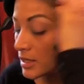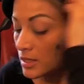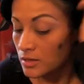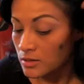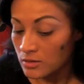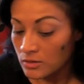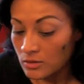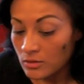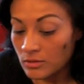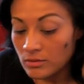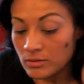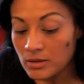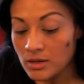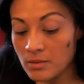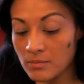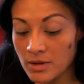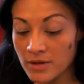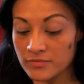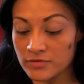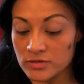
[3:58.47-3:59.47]
And you know,
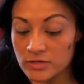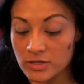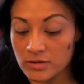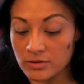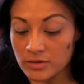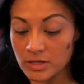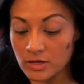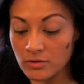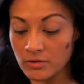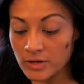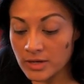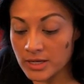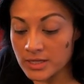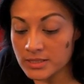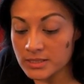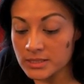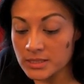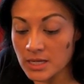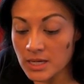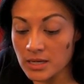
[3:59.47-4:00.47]
I'm actually gonna go ahead
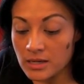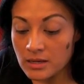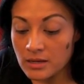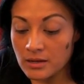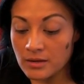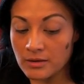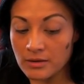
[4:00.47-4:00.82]
and take